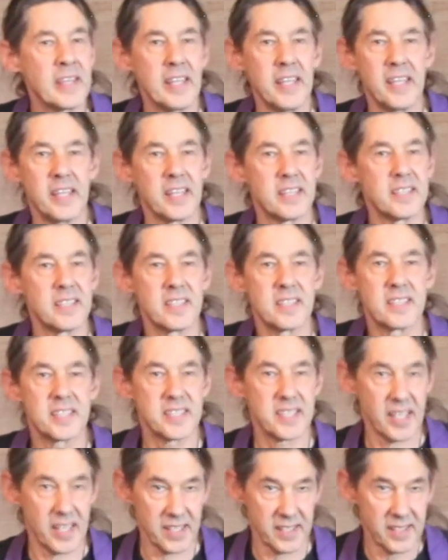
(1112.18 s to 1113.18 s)
He didn't
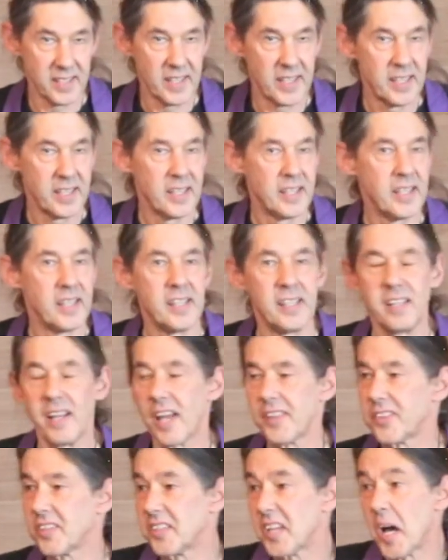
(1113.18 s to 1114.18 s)
sit
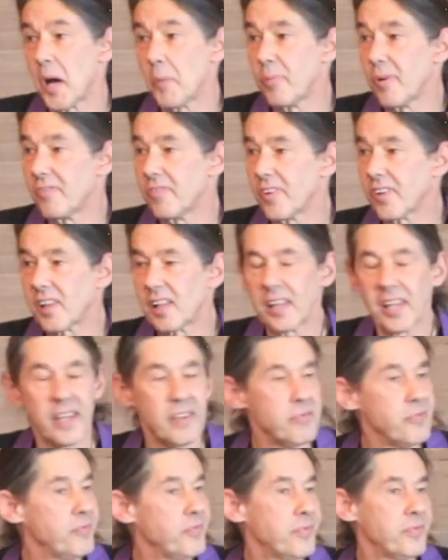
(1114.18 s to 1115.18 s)
at the top of a
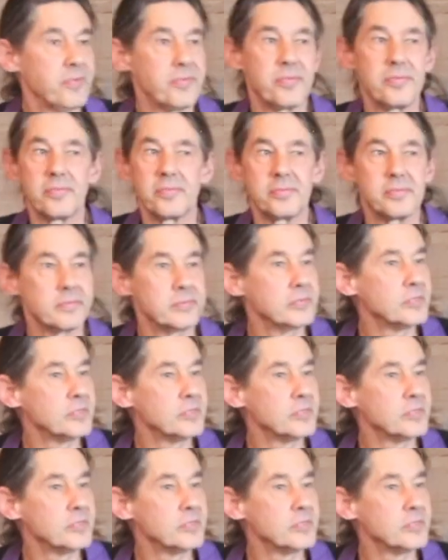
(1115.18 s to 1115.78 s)
cliff